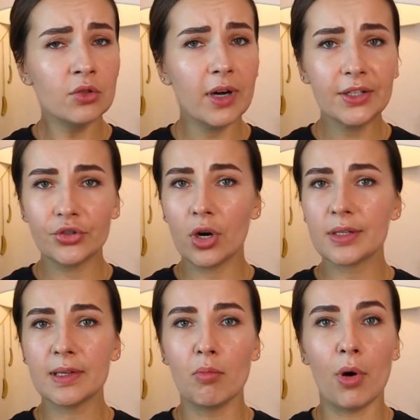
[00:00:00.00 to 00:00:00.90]

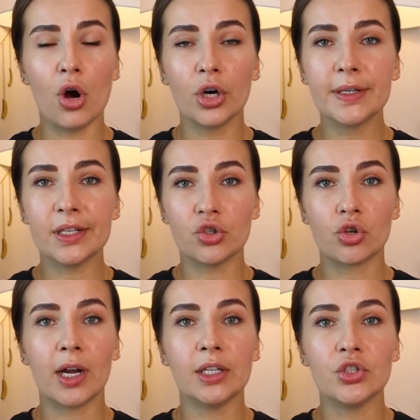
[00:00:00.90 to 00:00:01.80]
restaurants and bars, and
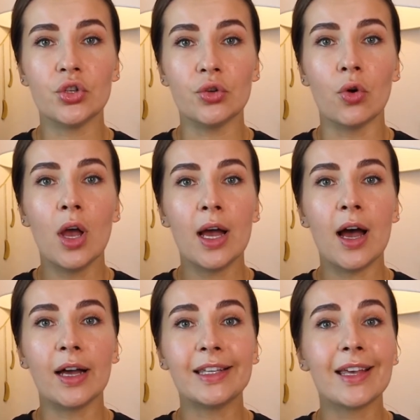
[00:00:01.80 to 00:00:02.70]
trying to
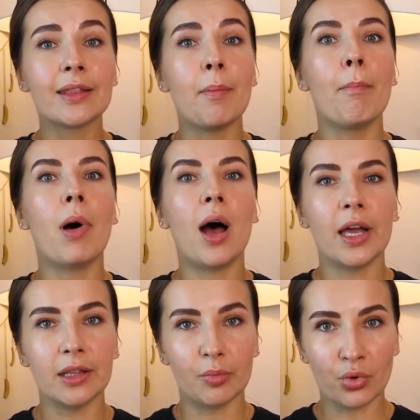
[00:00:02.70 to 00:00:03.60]
uh, get them
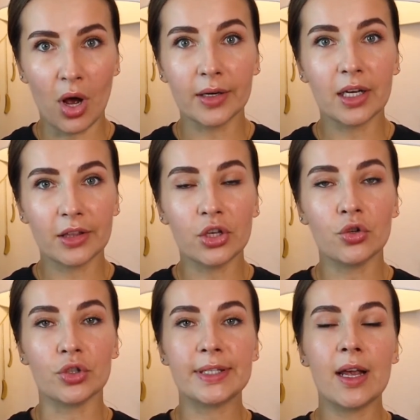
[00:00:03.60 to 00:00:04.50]
buy the product that
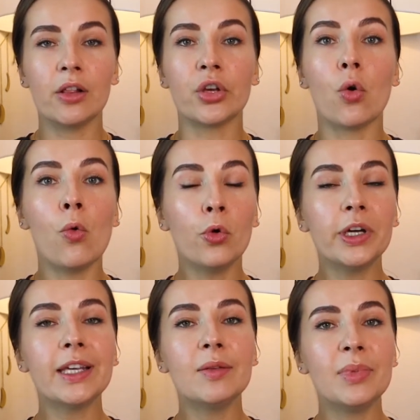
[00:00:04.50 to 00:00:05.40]
you're selling.
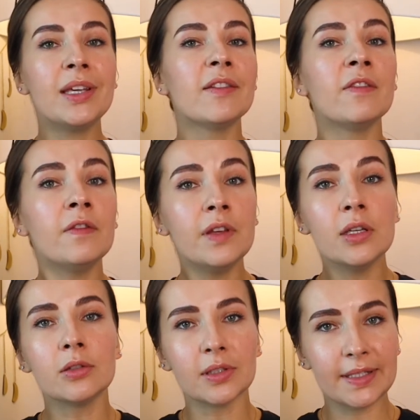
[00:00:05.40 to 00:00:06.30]
Or it can be a
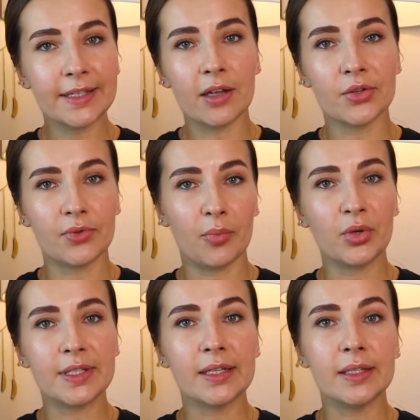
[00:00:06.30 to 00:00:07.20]
field sales
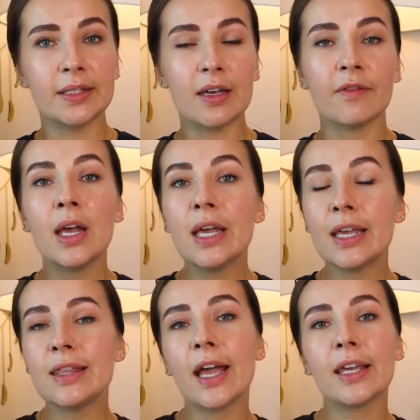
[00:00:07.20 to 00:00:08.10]
representative.
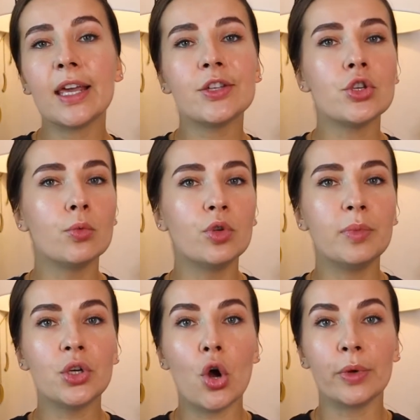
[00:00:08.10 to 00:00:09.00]
In that case, you
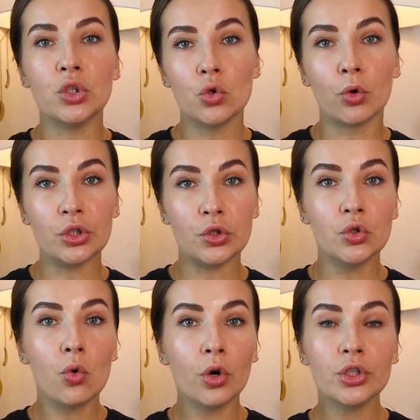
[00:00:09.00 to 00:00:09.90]
would be going door to
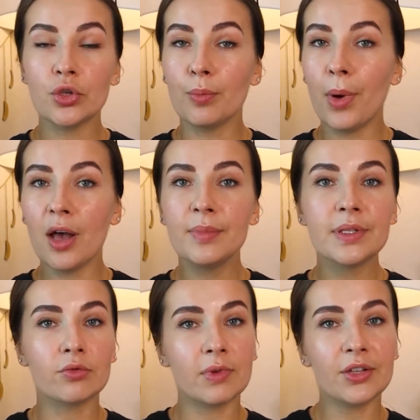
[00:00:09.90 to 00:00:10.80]
door to
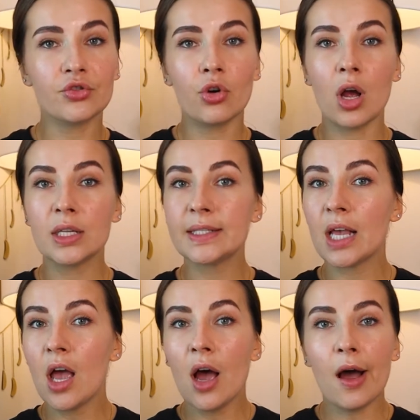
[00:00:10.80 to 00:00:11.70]
pubs,
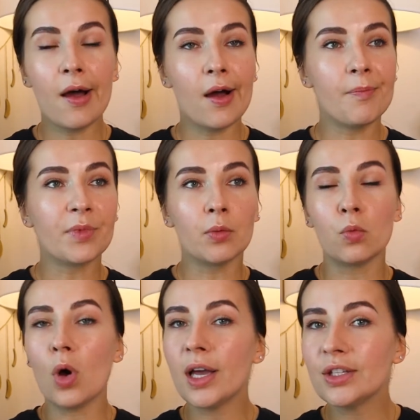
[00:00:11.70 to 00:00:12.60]
restaurants,
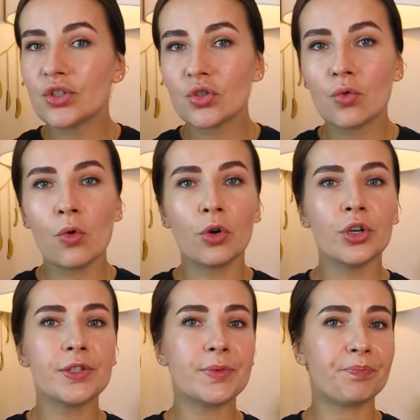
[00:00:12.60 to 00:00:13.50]
um, wine
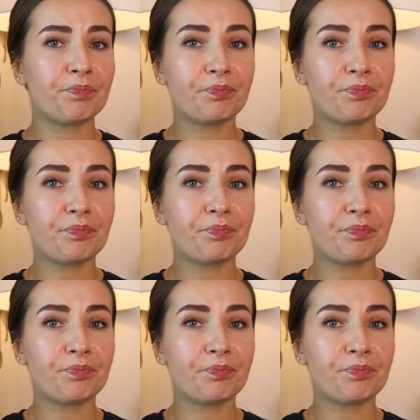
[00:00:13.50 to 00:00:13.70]
stores,